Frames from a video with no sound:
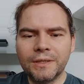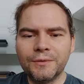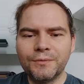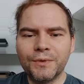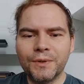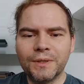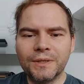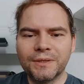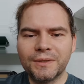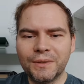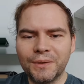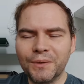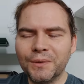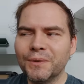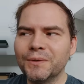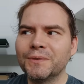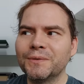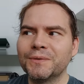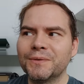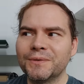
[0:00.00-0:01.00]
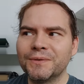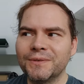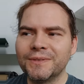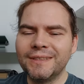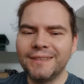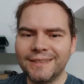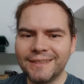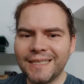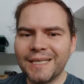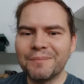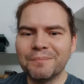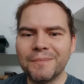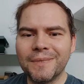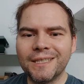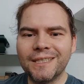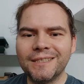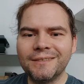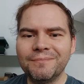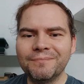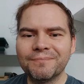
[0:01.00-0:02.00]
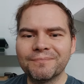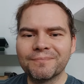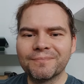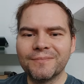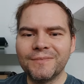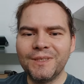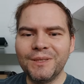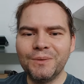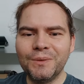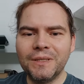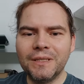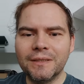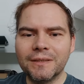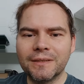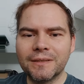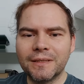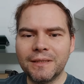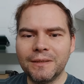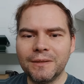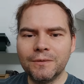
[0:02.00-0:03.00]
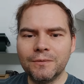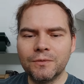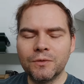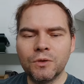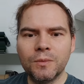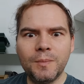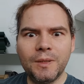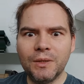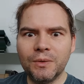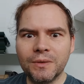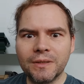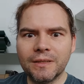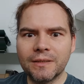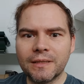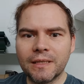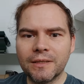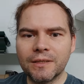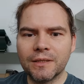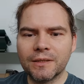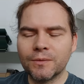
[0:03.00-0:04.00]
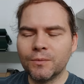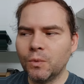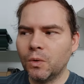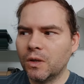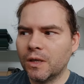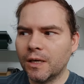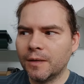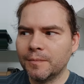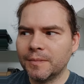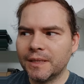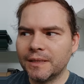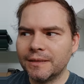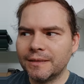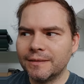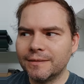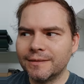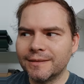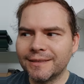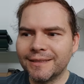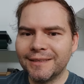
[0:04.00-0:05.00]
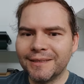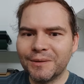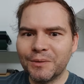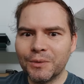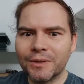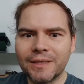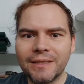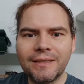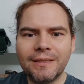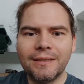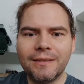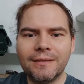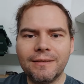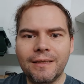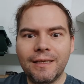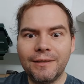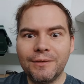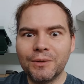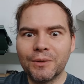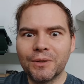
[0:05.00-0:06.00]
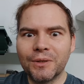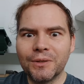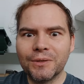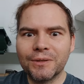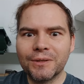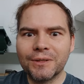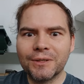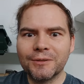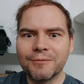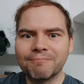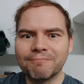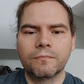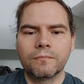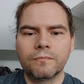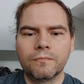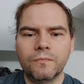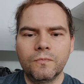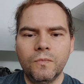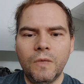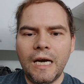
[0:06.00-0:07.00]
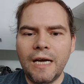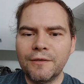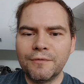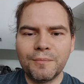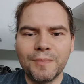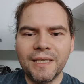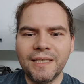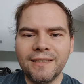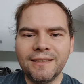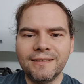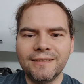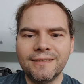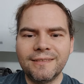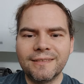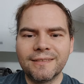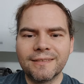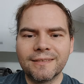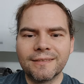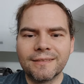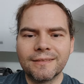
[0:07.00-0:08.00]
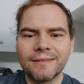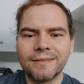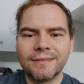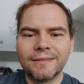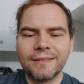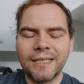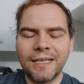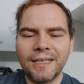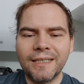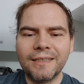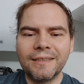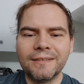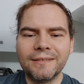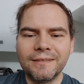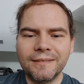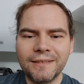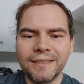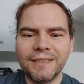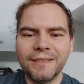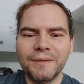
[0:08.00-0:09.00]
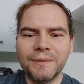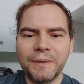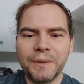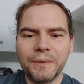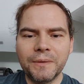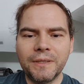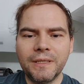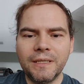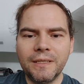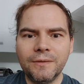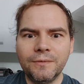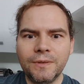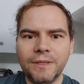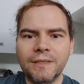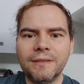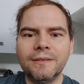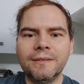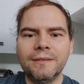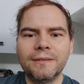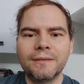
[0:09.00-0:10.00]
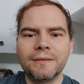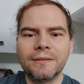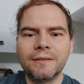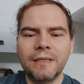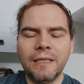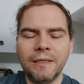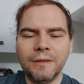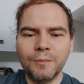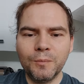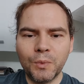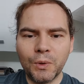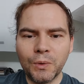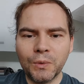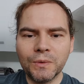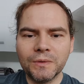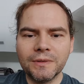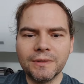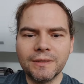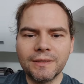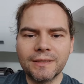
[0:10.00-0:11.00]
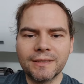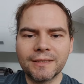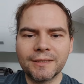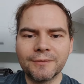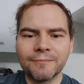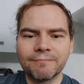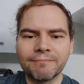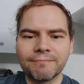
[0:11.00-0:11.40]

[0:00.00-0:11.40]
21st of December, New Year's Eve. To be honest, I just woke up and it's already 8 o'clock. I've made Thai green curry with king prawns.